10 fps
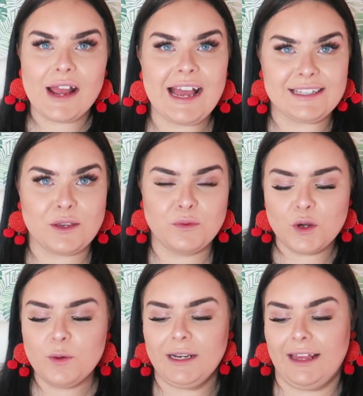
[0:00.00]
Okay, so
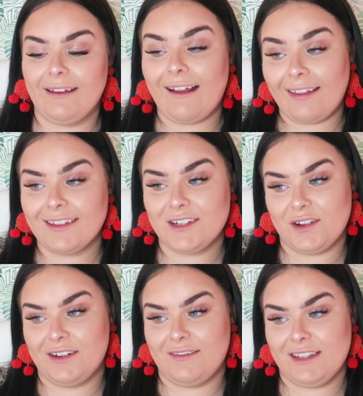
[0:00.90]
normally, and the
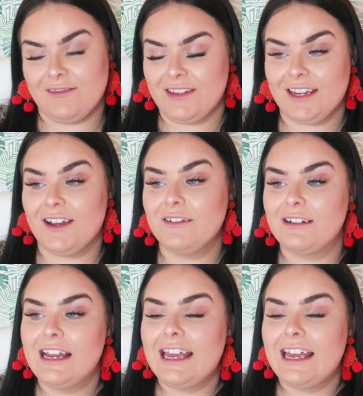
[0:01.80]
title of this video